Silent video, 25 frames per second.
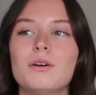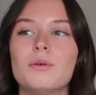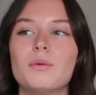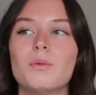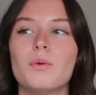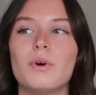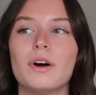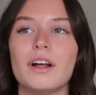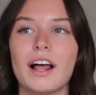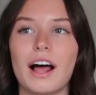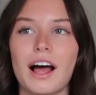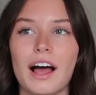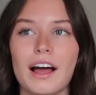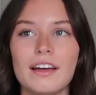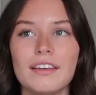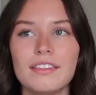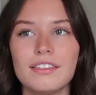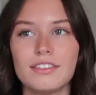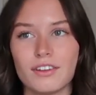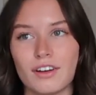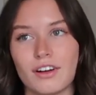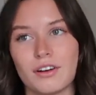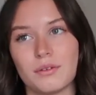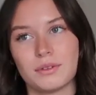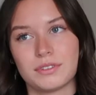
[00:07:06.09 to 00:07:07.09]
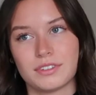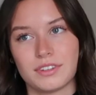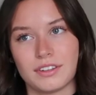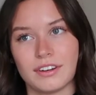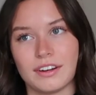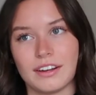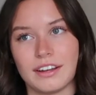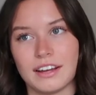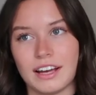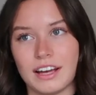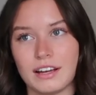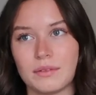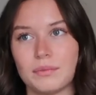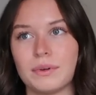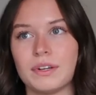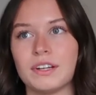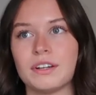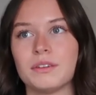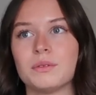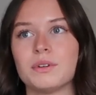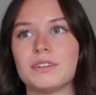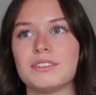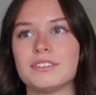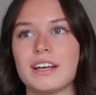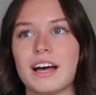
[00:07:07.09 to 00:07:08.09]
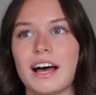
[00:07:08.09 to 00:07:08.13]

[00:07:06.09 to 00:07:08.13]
What I thought was going to happen was